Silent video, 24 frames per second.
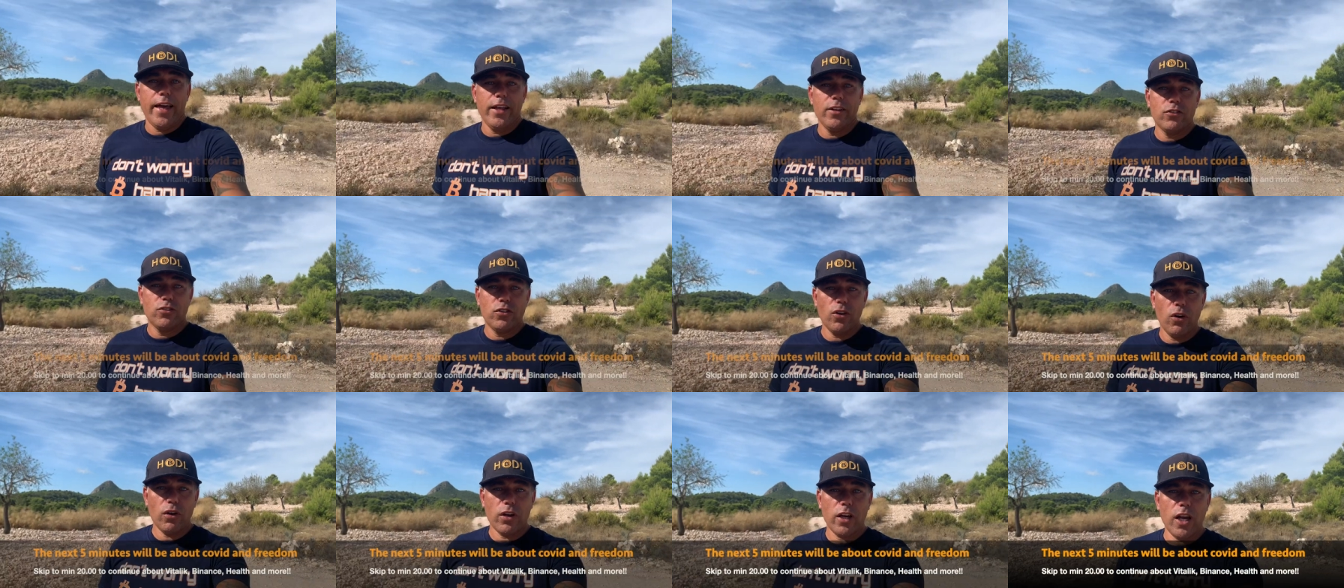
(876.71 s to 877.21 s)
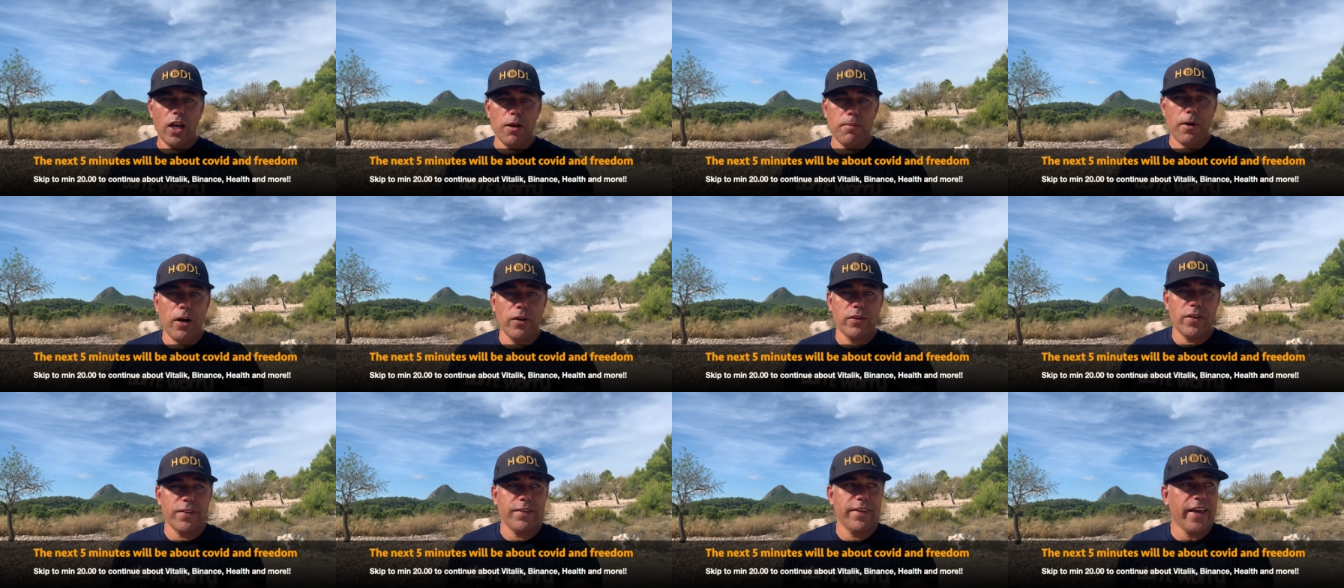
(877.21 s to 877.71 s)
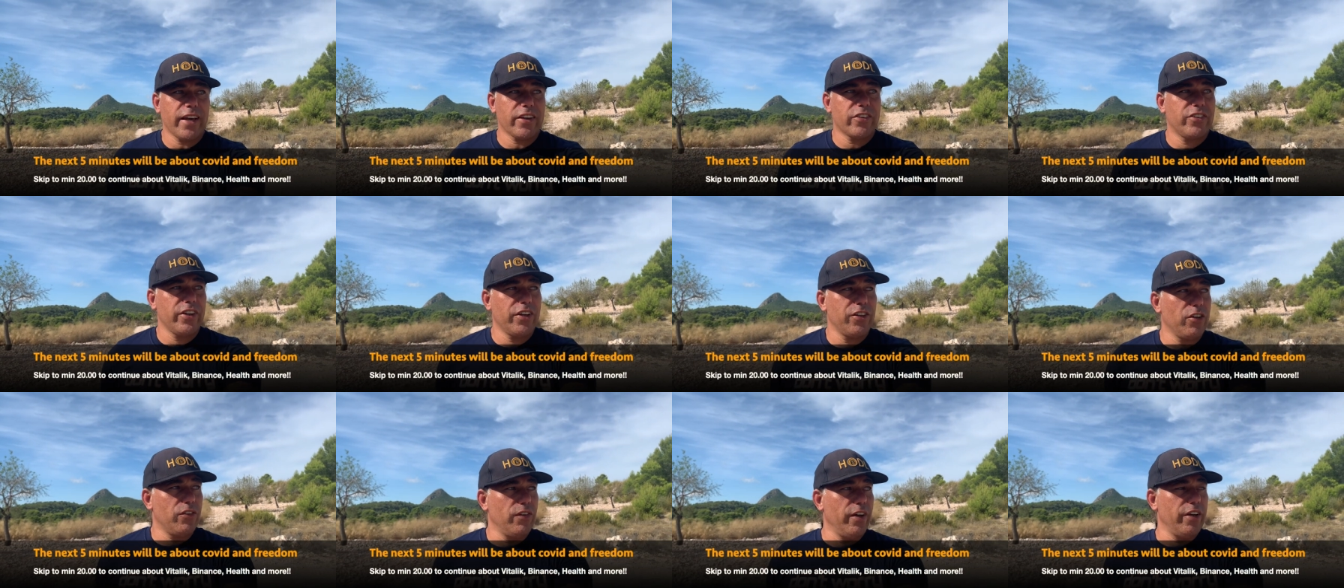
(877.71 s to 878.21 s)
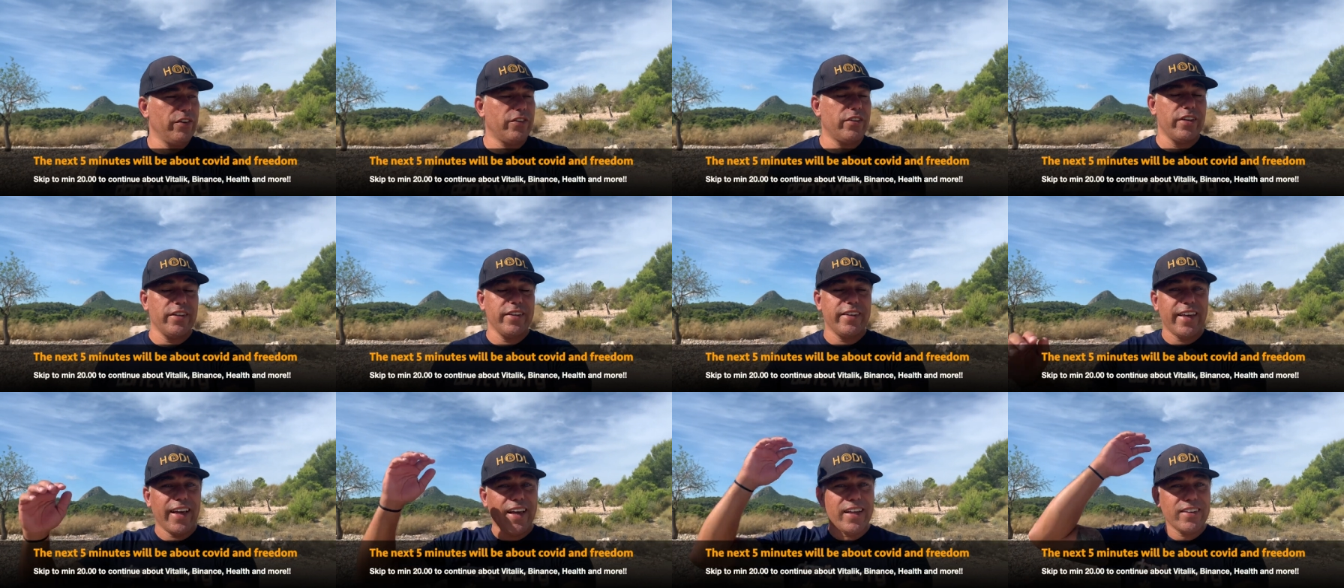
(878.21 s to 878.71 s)
And talking about the next
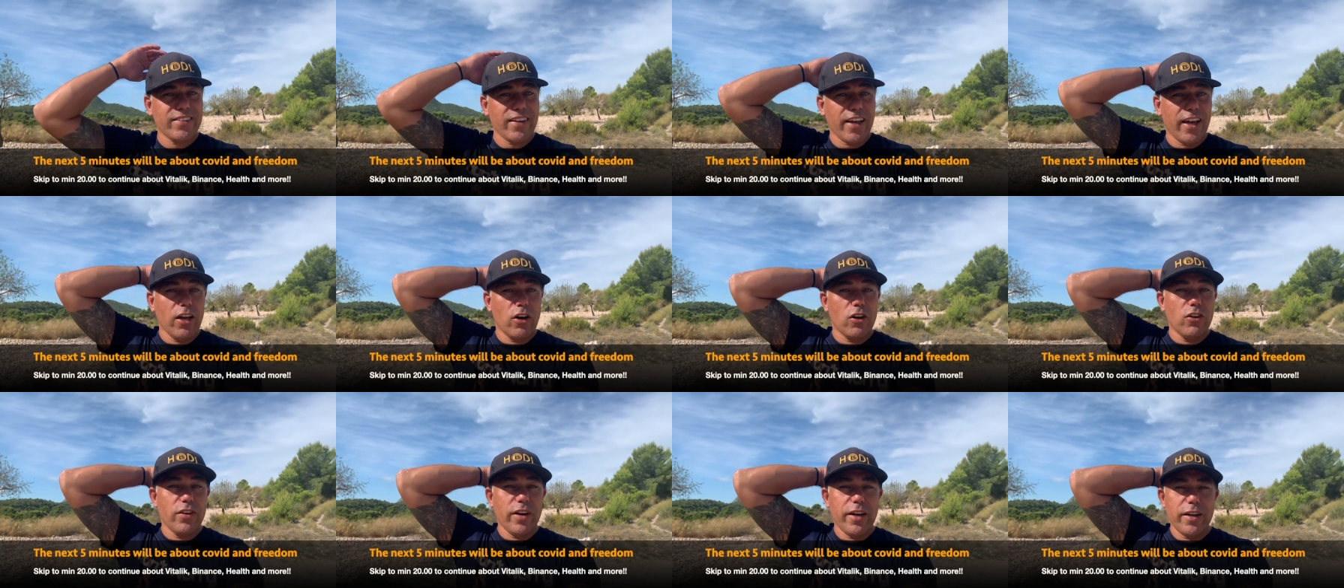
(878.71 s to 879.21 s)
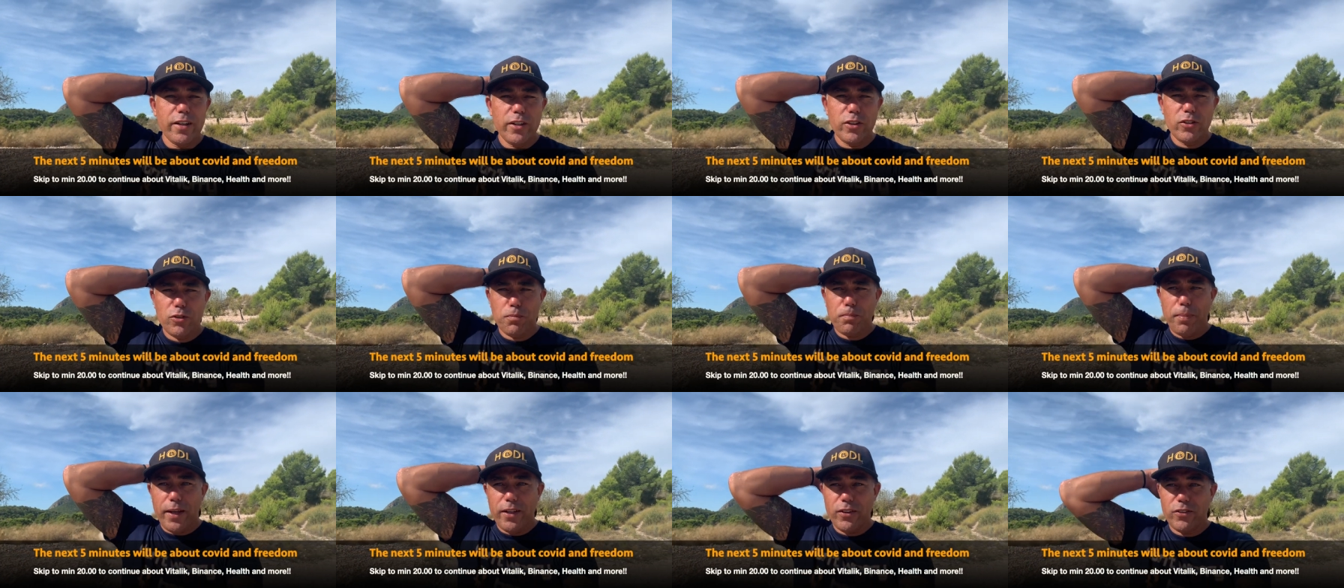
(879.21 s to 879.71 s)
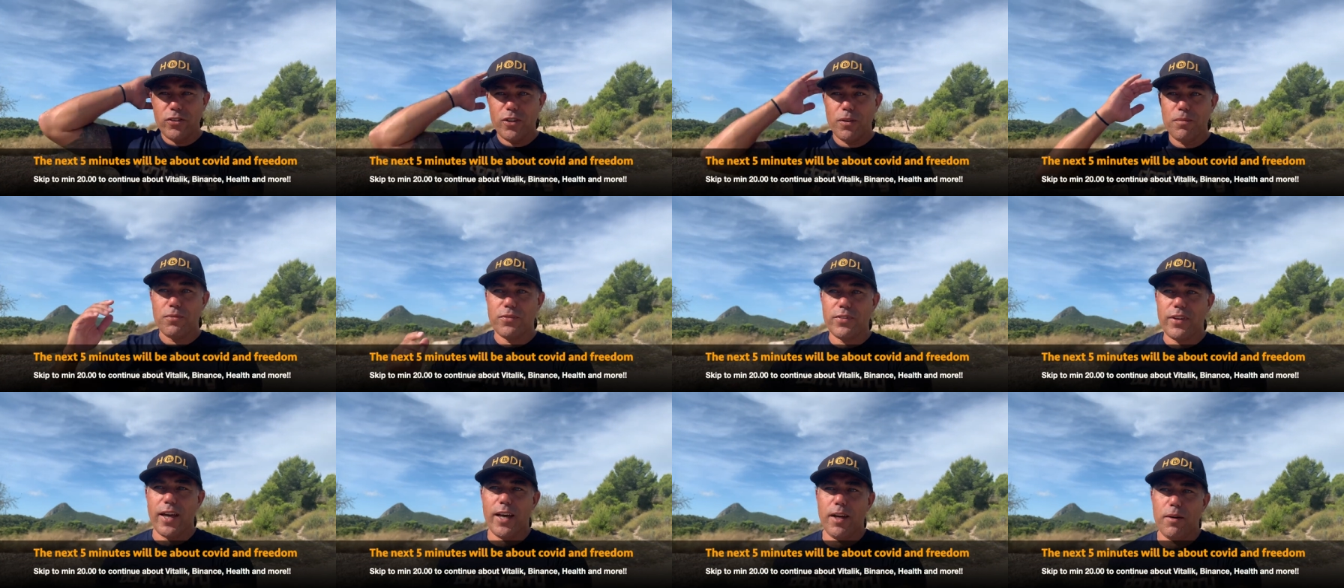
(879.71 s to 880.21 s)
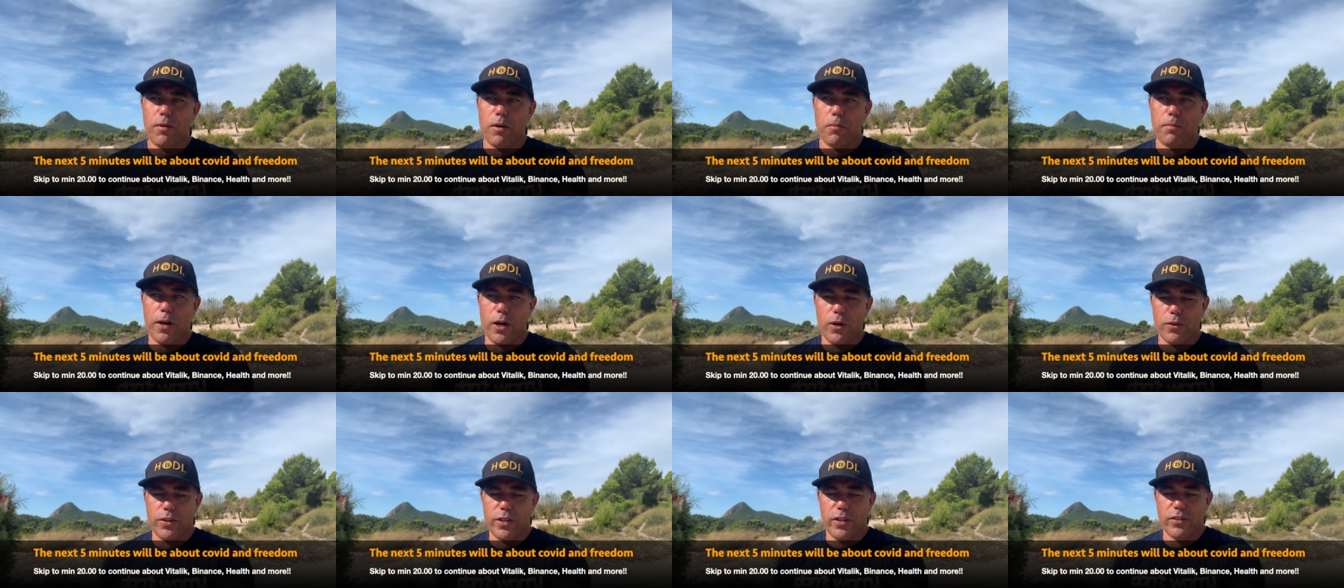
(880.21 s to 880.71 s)
generation, yes, I already spent some time
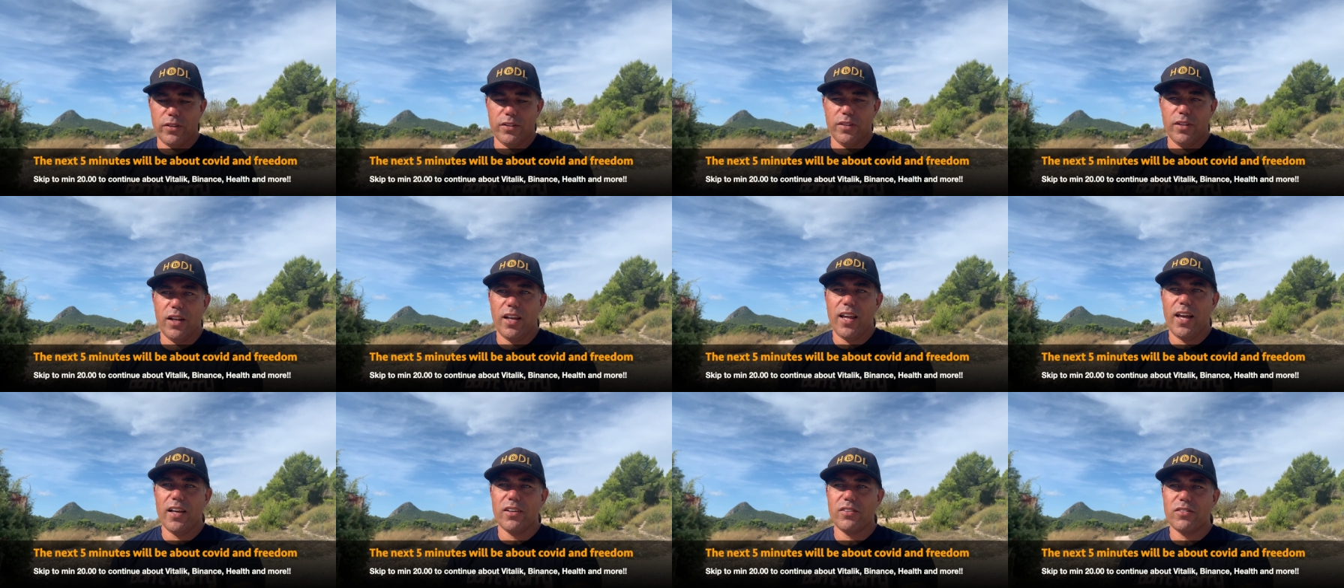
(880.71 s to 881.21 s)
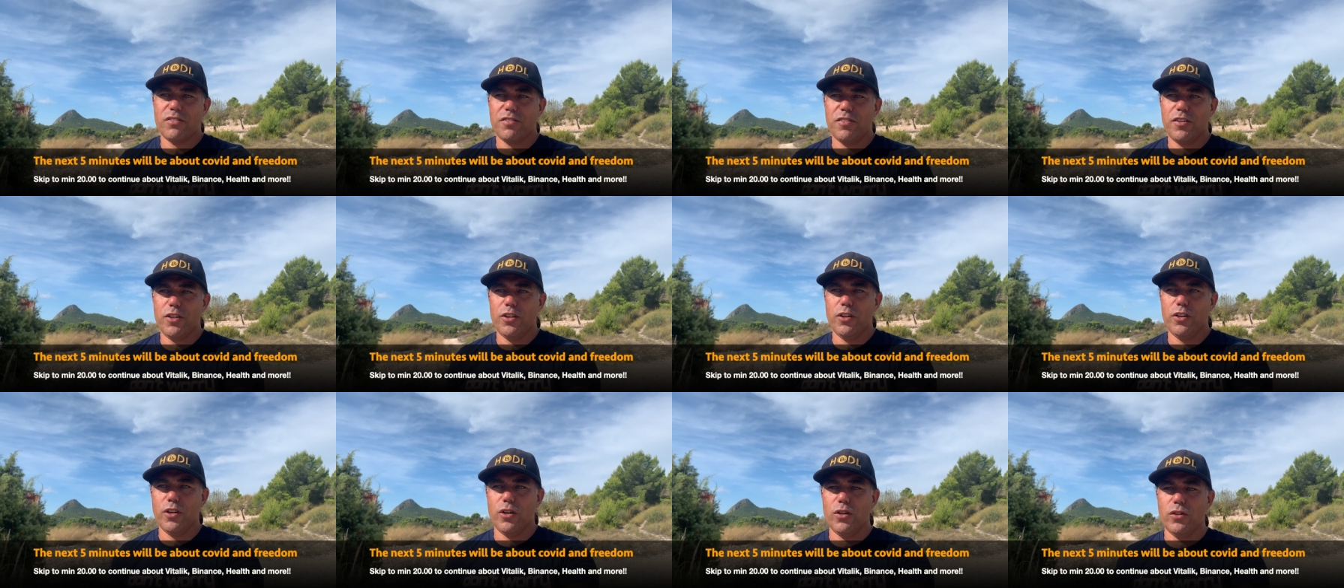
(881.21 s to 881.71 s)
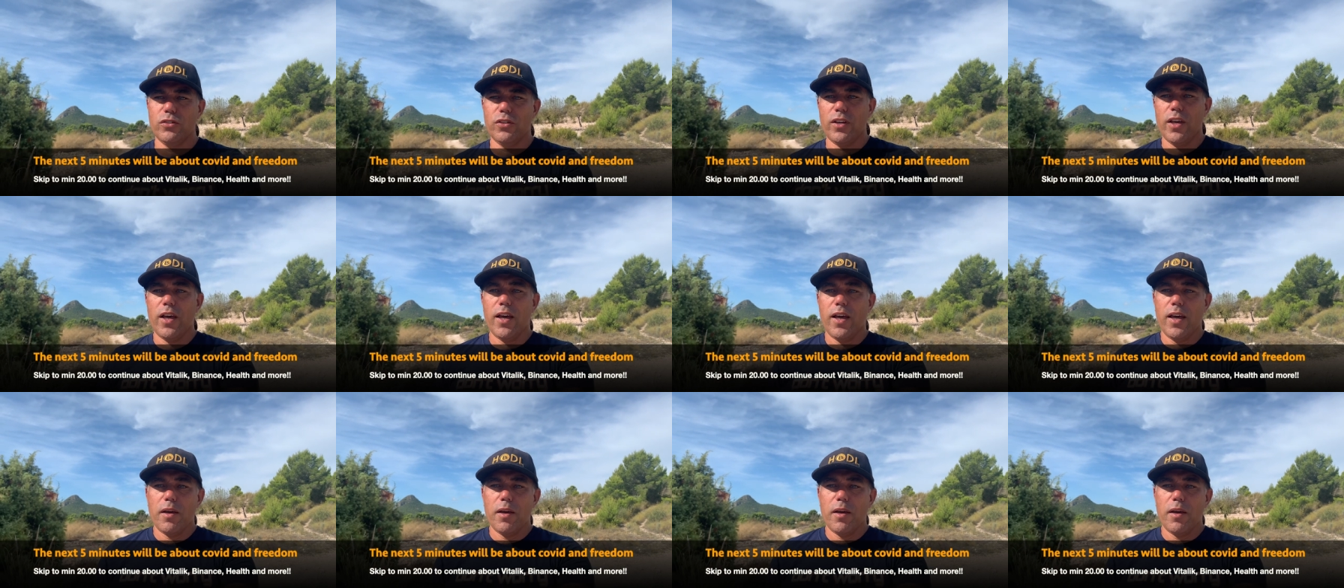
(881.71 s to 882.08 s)
about this in the last videos